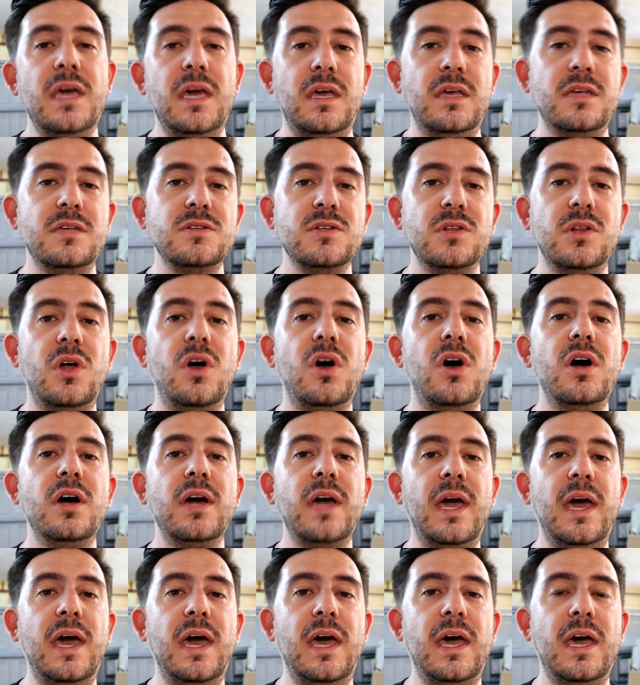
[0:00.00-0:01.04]
as long
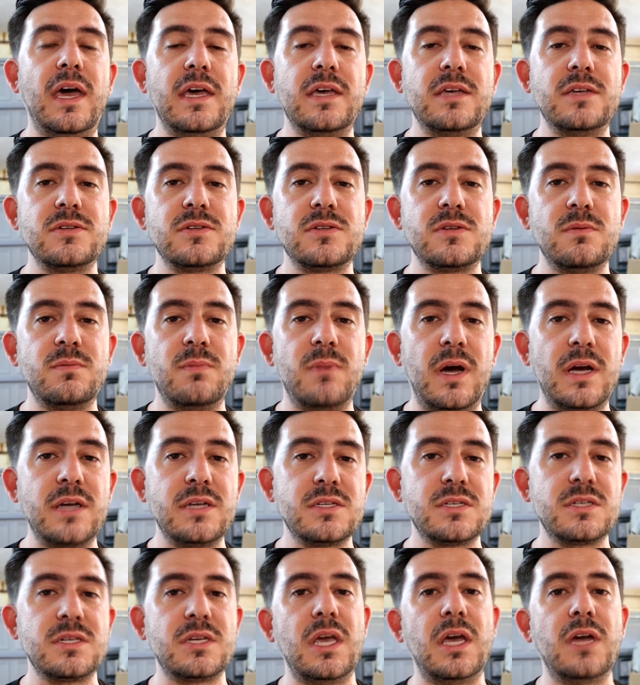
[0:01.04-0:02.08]
as my
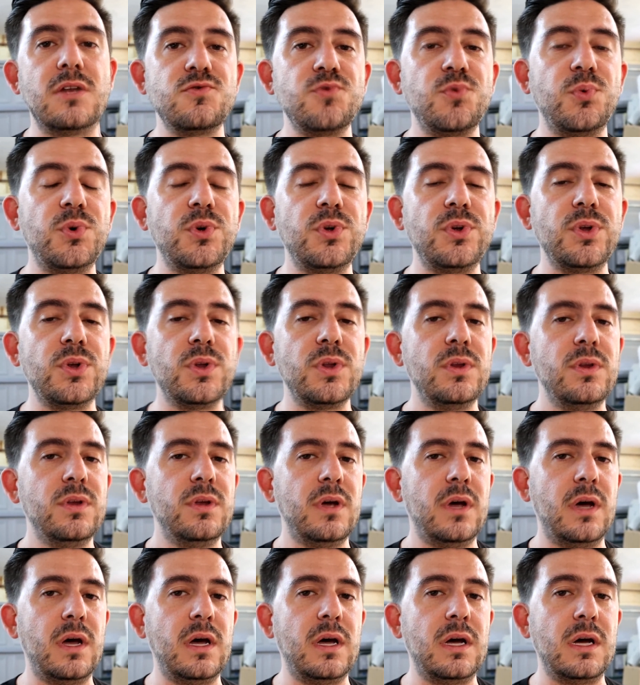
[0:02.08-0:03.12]
schedule
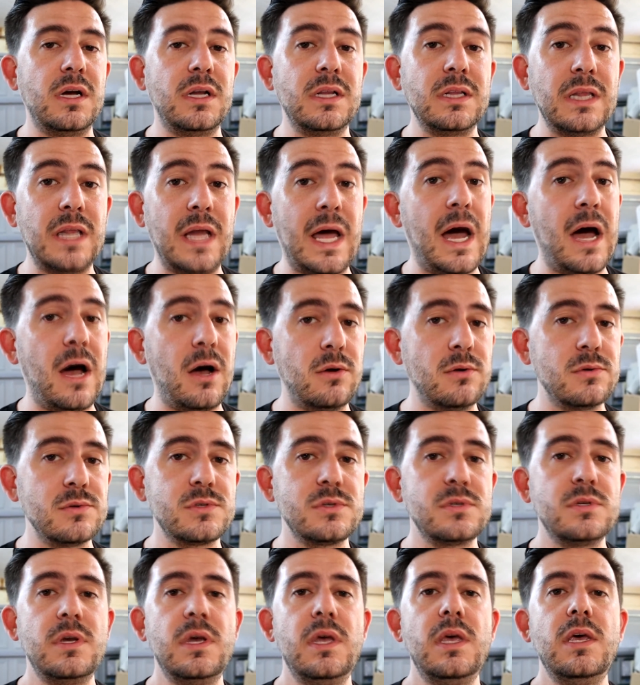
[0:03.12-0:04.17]

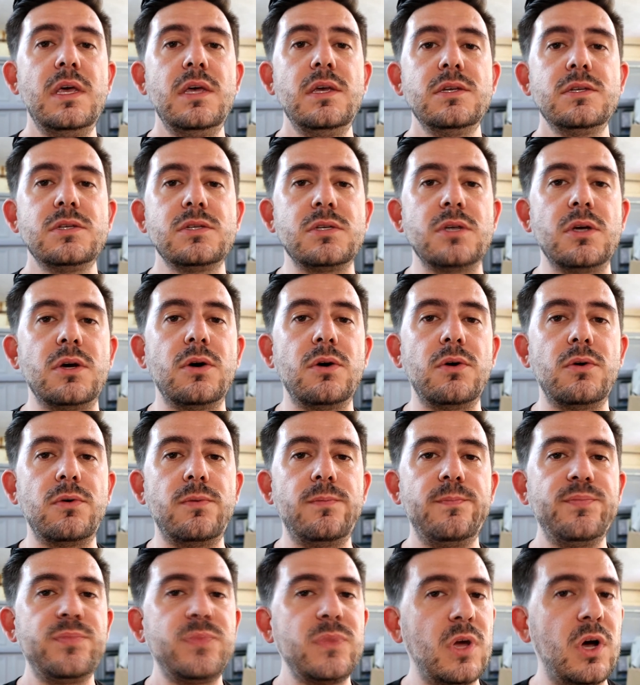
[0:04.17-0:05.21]
allows. So,
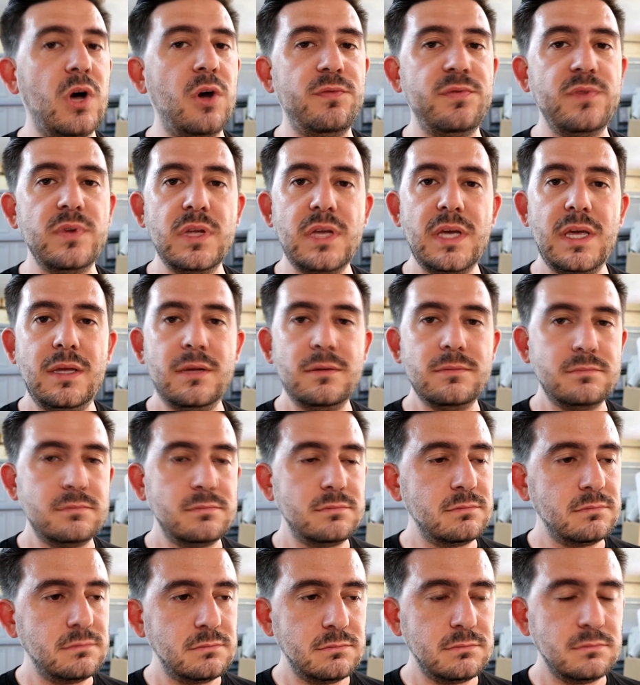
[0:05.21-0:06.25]
hopefully,
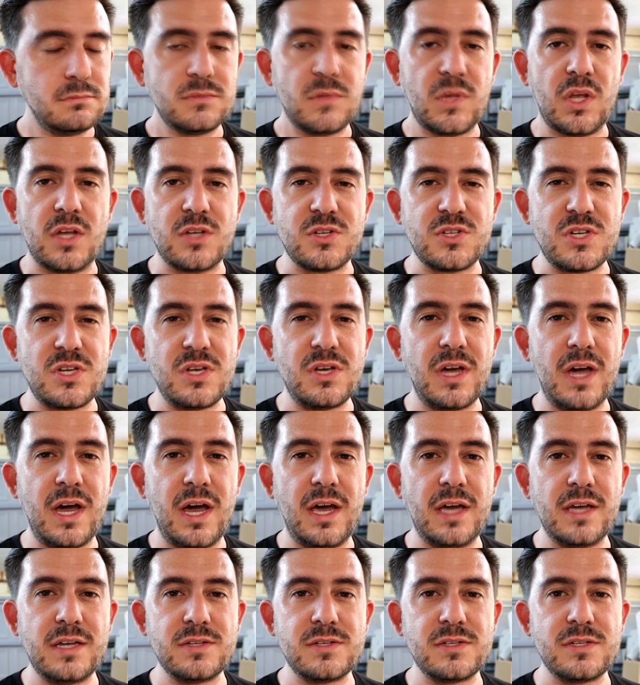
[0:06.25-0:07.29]
I'll see you
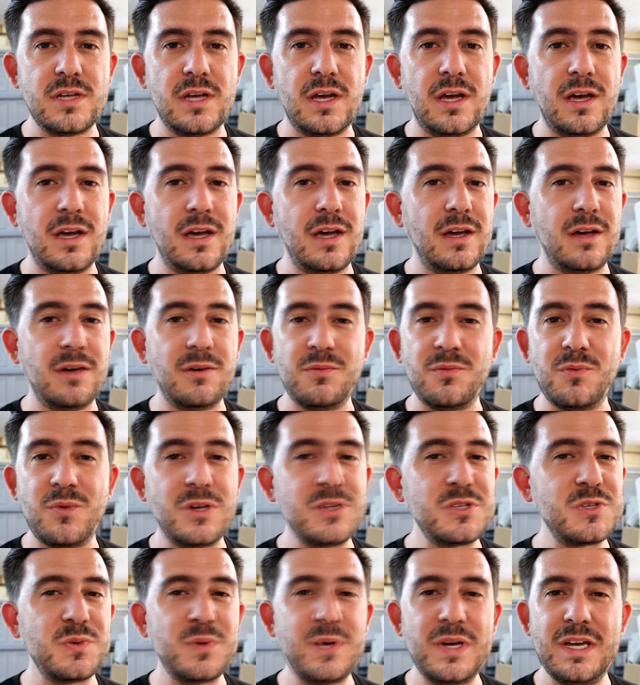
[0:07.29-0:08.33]
guys
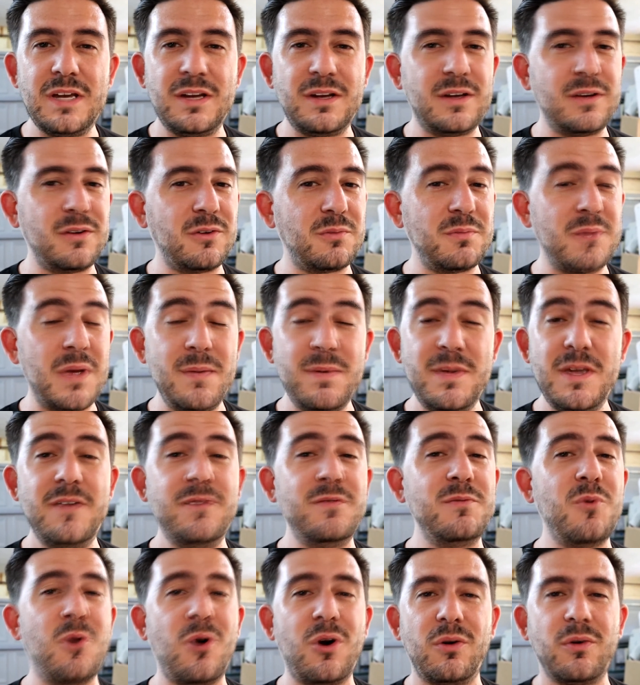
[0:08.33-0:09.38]
once a week, or maybe
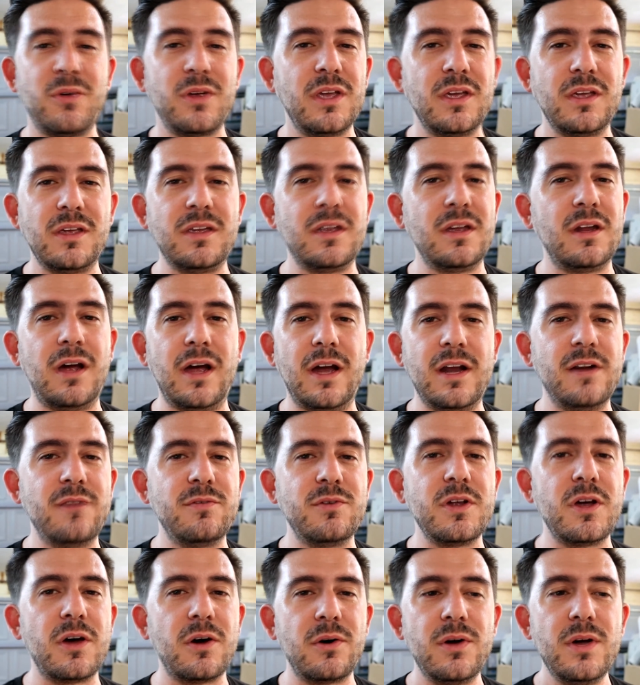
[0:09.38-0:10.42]
even more. I never
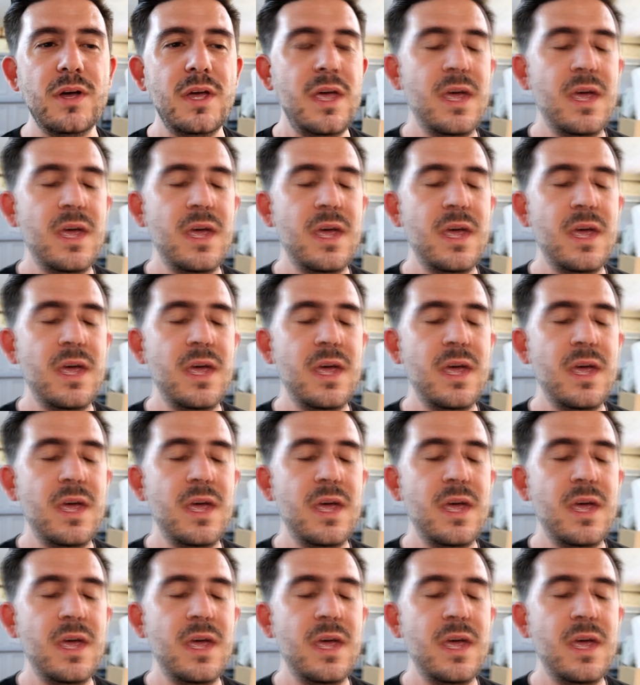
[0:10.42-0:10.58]
know